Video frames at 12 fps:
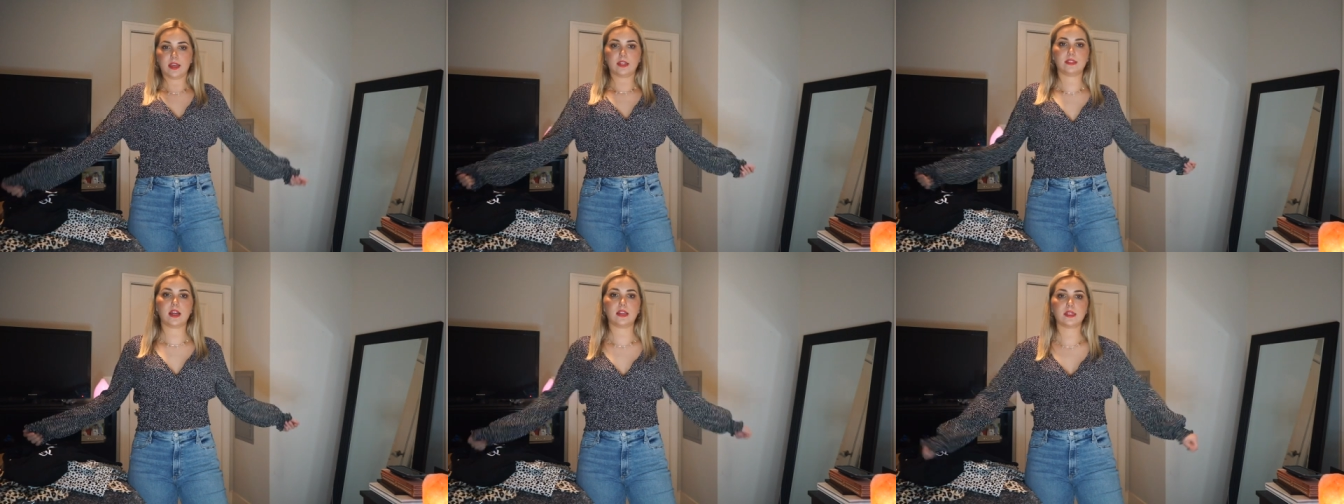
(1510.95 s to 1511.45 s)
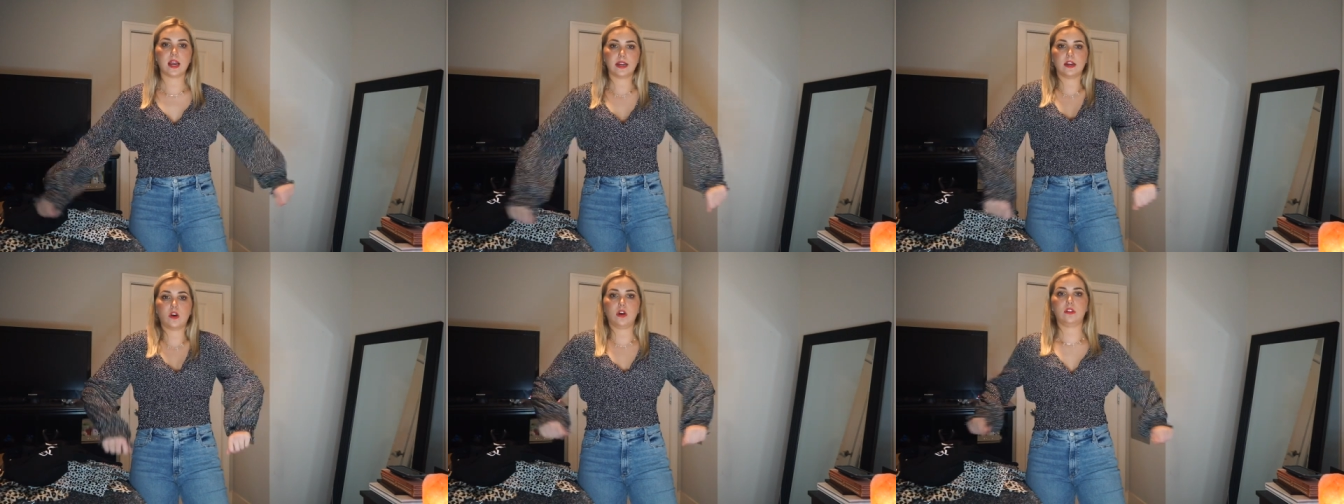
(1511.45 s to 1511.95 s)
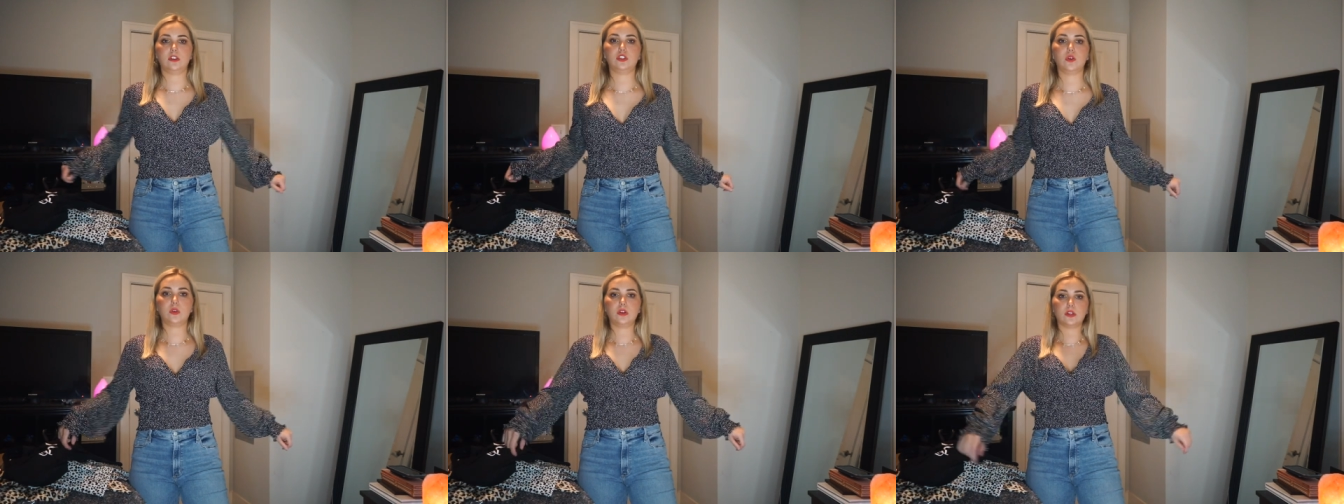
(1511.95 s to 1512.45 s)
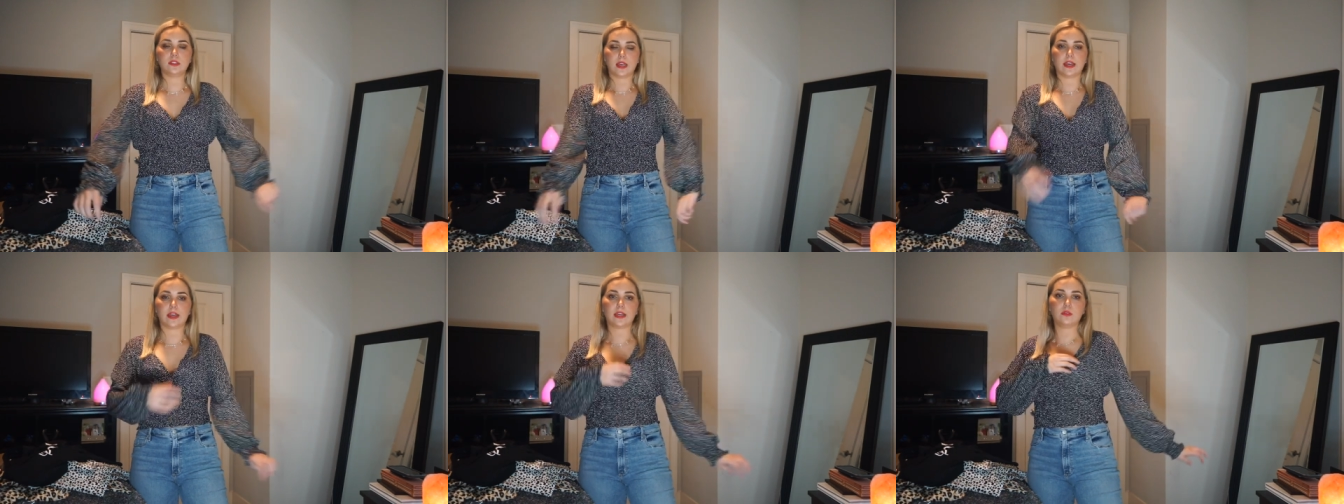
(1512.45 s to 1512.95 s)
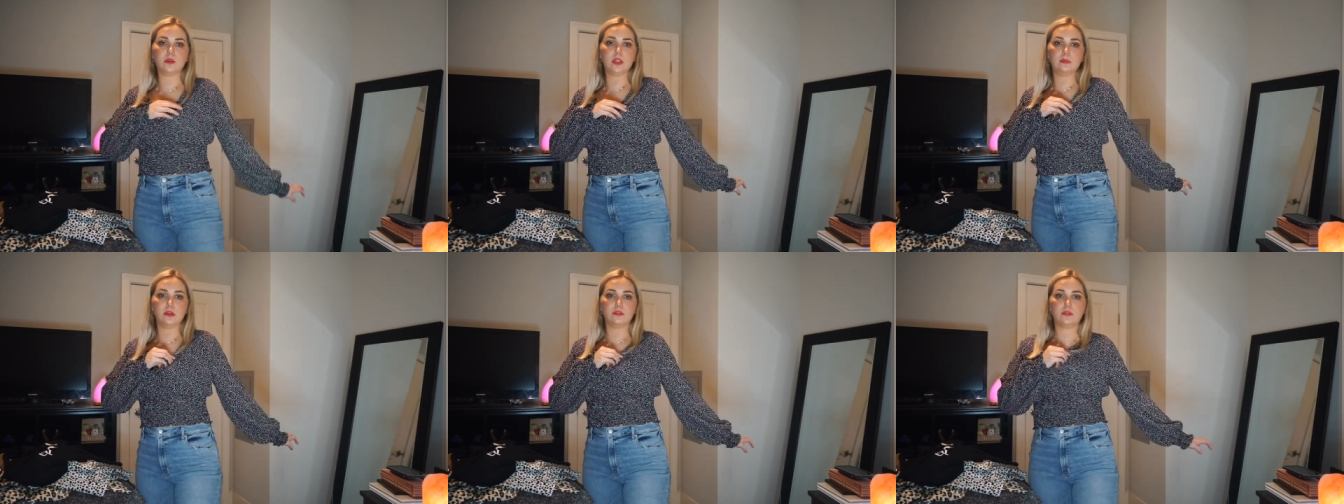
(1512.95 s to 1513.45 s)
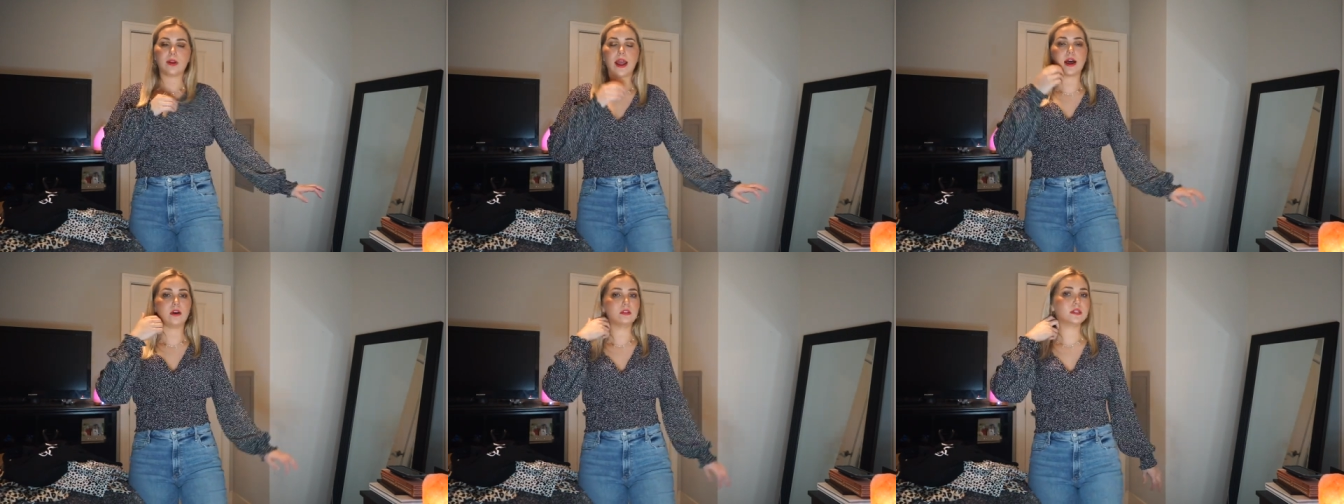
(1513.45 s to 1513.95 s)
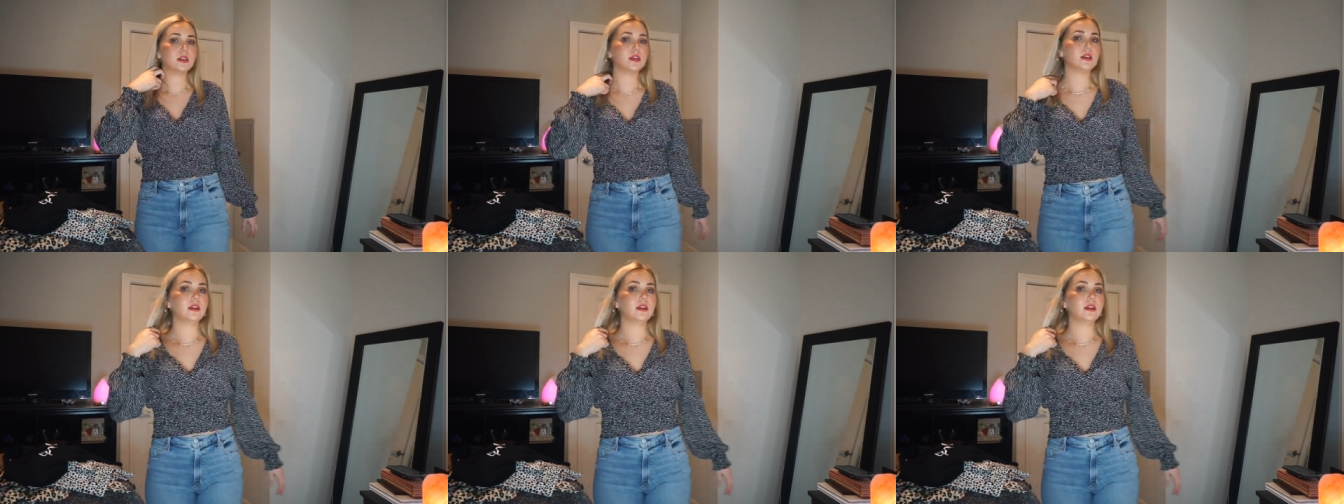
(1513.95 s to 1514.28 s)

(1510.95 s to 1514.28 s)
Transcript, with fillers: It's not tight at all on the shoulders, like I can really move around.